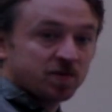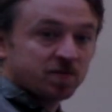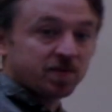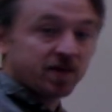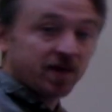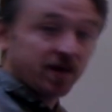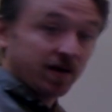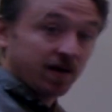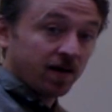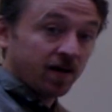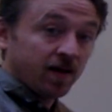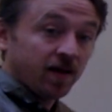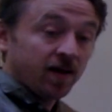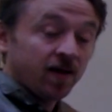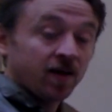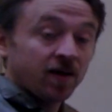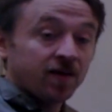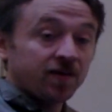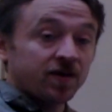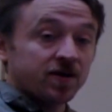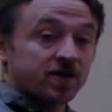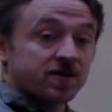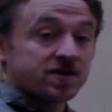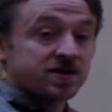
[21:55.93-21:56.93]
But
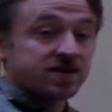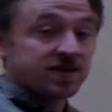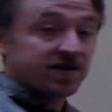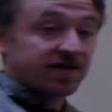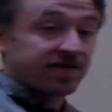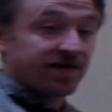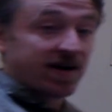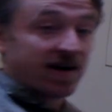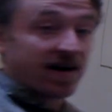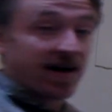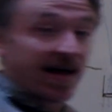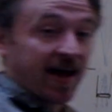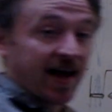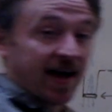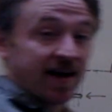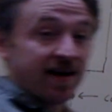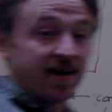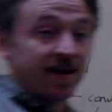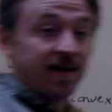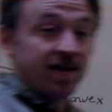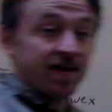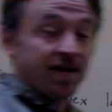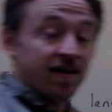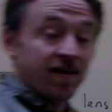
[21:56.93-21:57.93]
they're still very
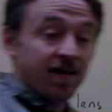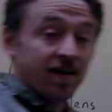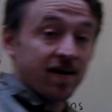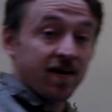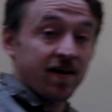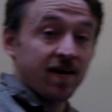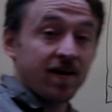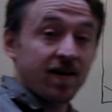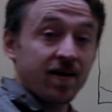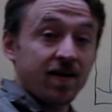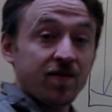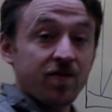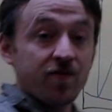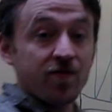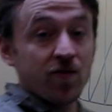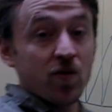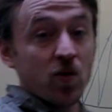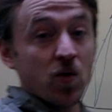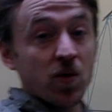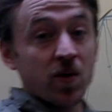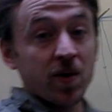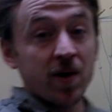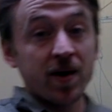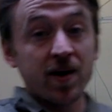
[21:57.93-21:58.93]
handy
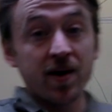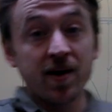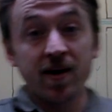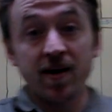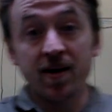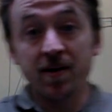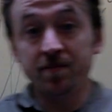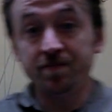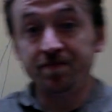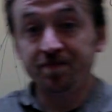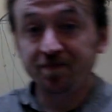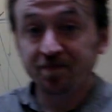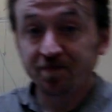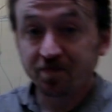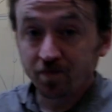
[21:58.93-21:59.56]
for